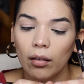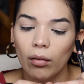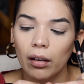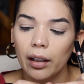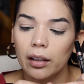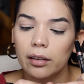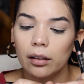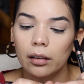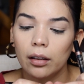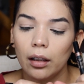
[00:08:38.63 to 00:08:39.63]
what is
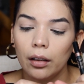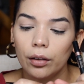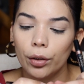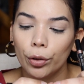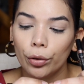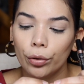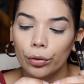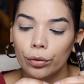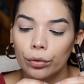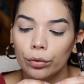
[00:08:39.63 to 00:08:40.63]
the
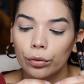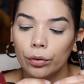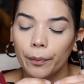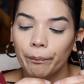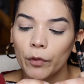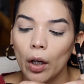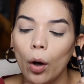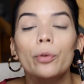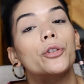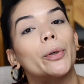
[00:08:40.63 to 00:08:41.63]
color?
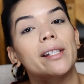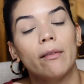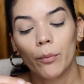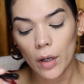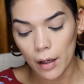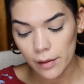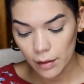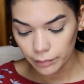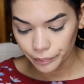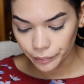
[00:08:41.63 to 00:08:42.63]
Oh, 27 Bronze.